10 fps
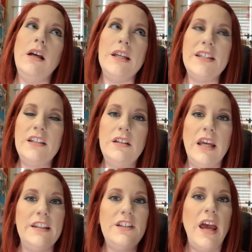it's
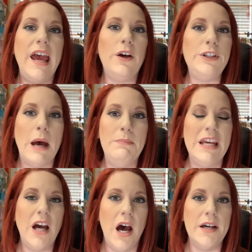it's held up
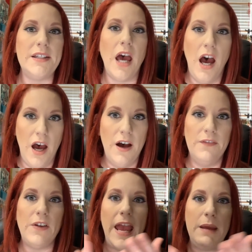because
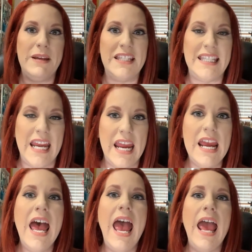of A B C